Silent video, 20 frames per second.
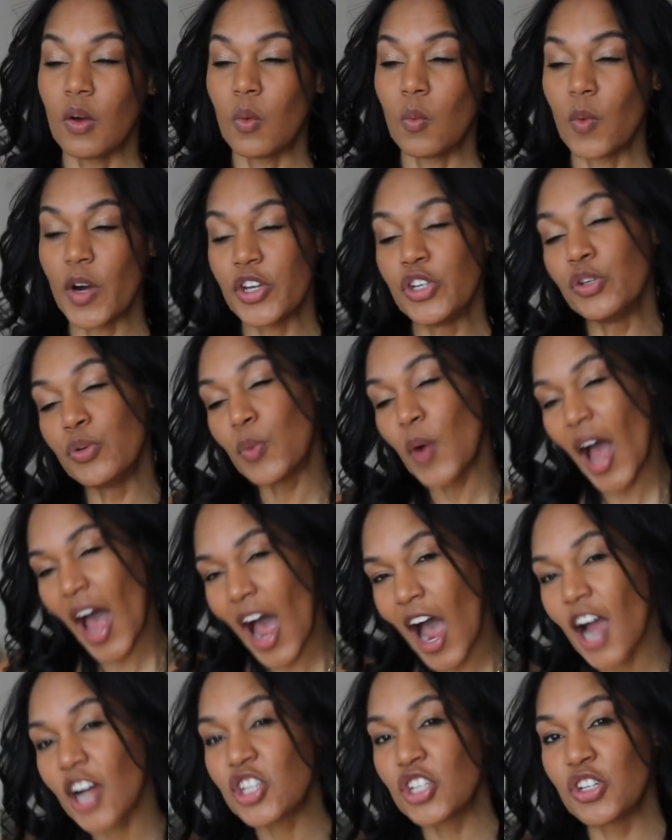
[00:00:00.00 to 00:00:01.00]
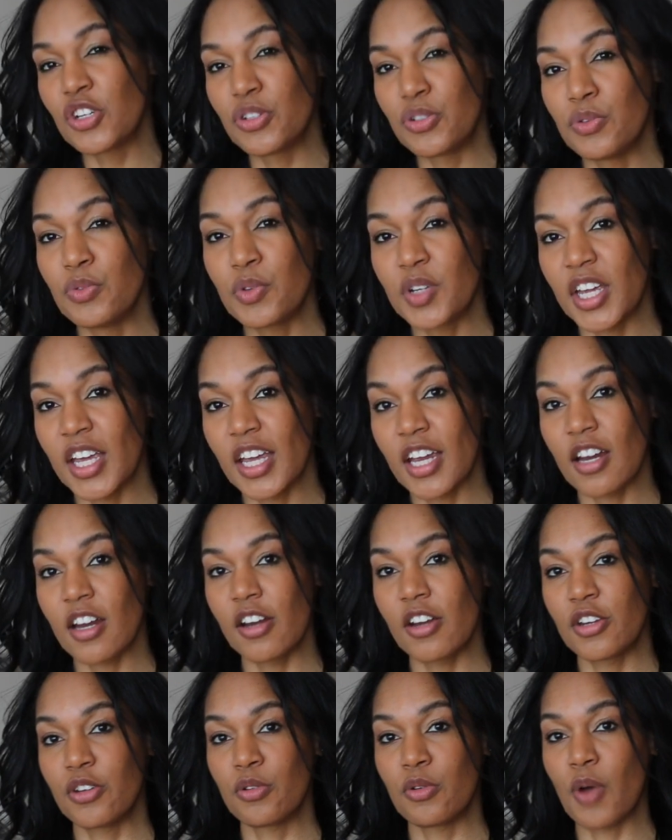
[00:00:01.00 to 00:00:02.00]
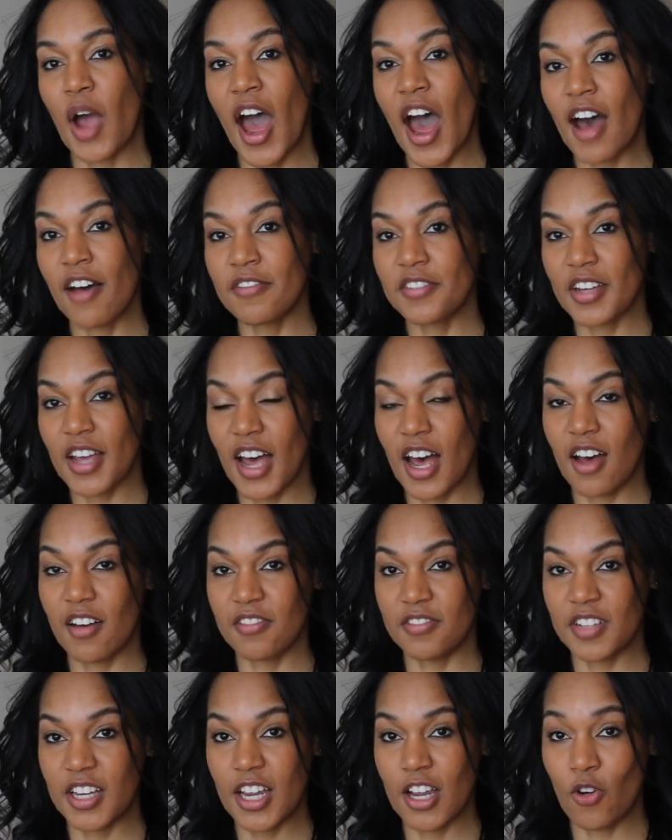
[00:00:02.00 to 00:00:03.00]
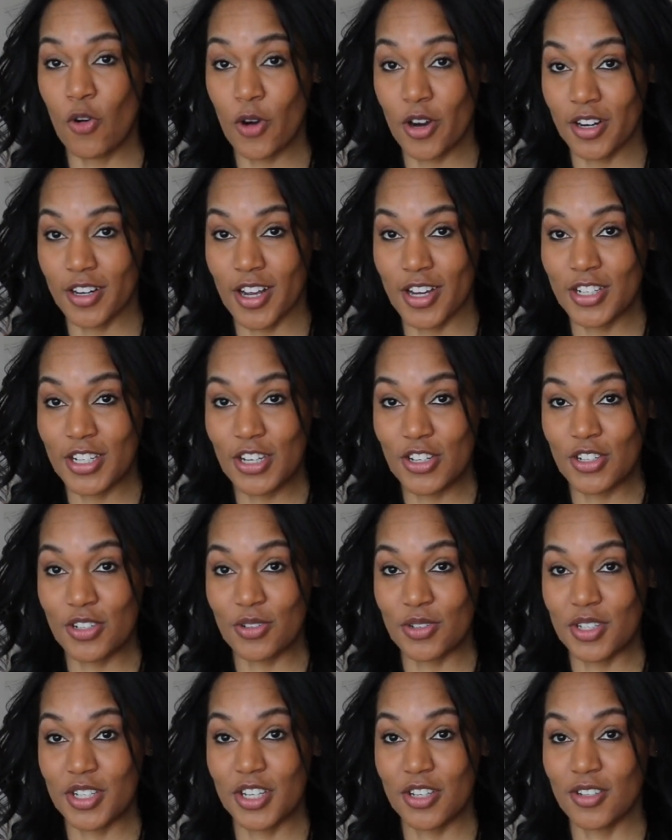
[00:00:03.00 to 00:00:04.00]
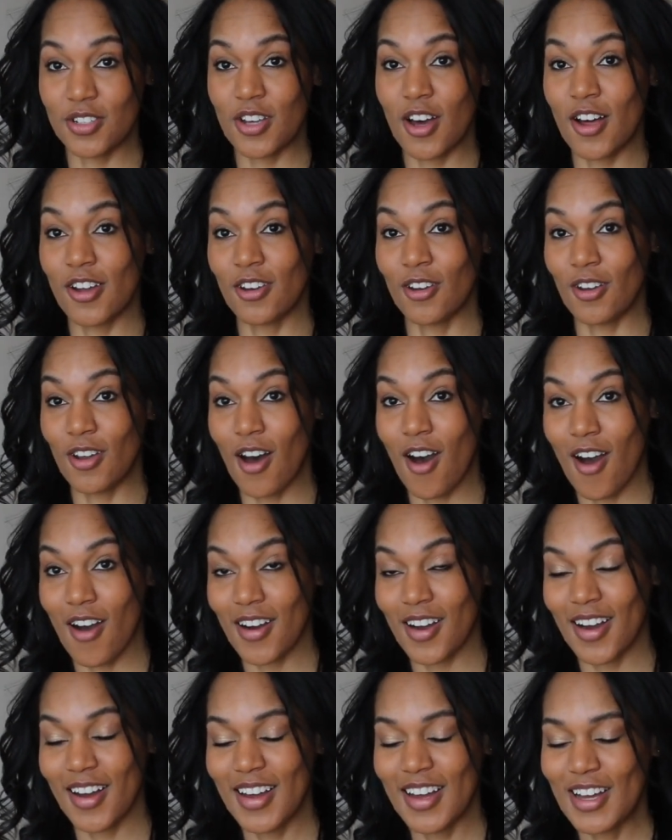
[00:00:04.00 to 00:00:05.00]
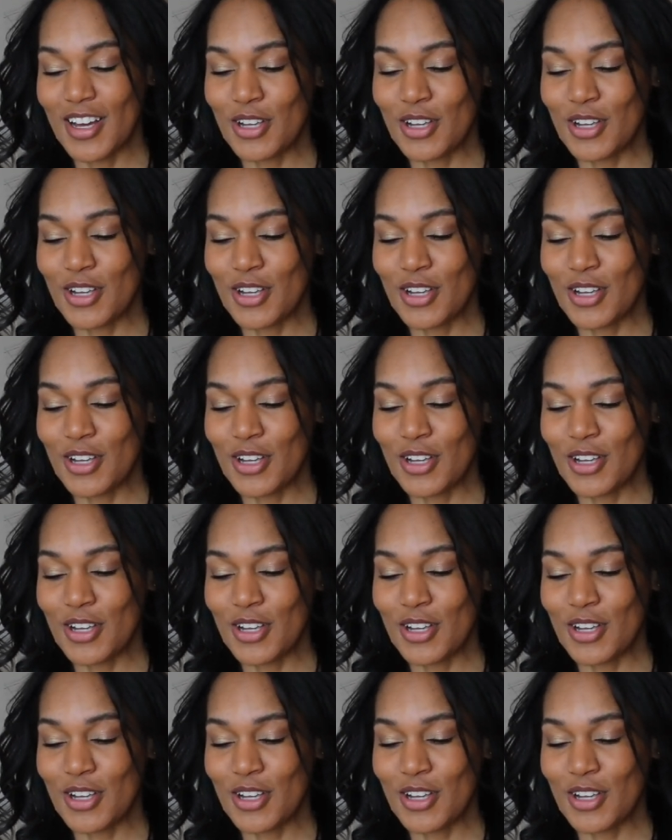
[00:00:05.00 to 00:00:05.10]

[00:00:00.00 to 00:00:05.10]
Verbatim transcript: when you actually do care, you have to have organizational skills on lock.